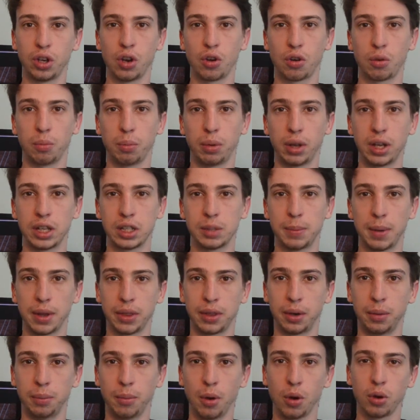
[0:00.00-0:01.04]
complaints about
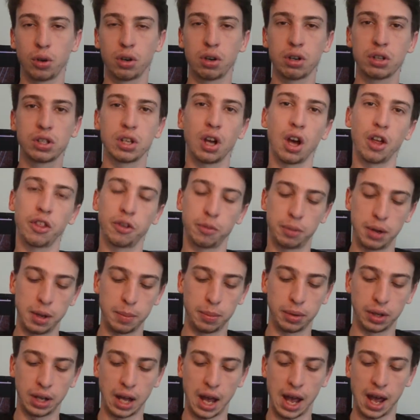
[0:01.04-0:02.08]
their motors. Other
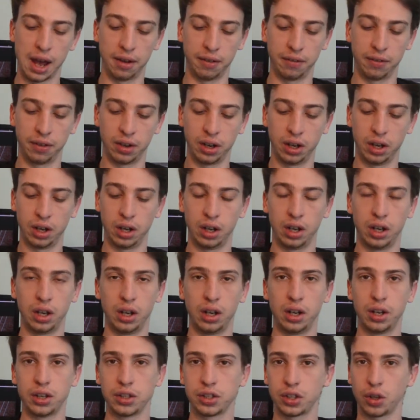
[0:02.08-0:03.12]
people have.
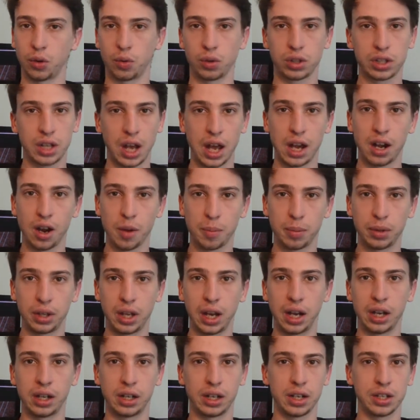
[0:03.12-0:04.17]
So it's kind of up in the
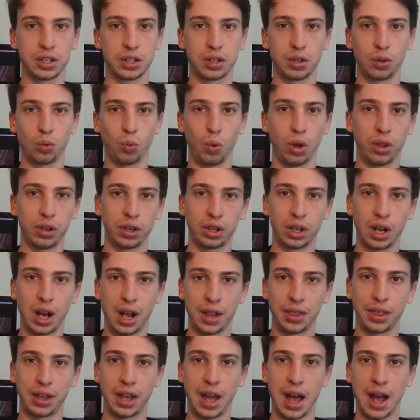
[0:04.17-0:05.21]
air as to whether or
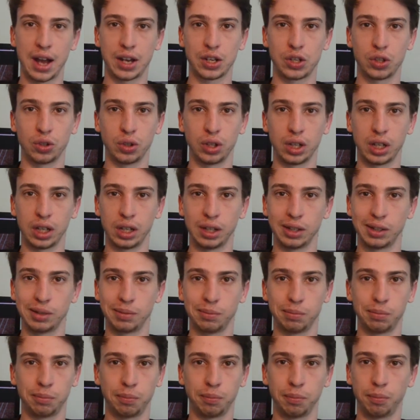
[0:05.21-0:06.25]
not they actually
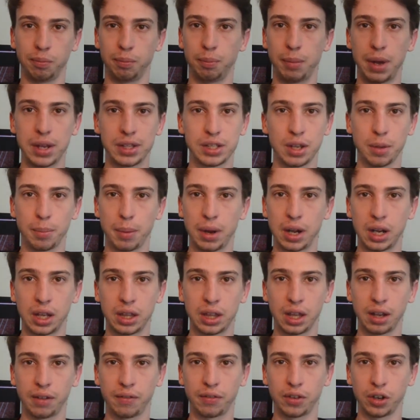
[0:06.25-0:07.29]
mess up
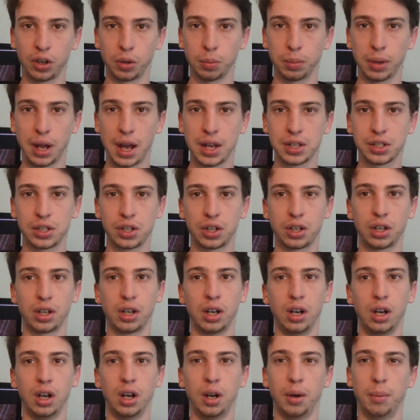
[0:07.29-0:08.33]
anything for your
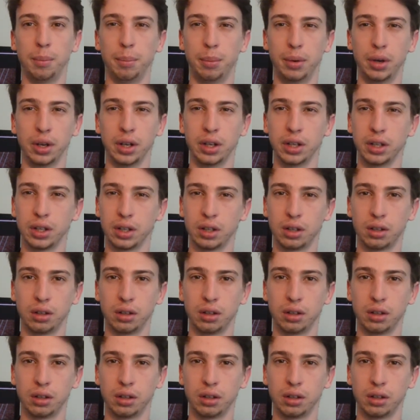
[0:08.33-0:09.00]
blaster, but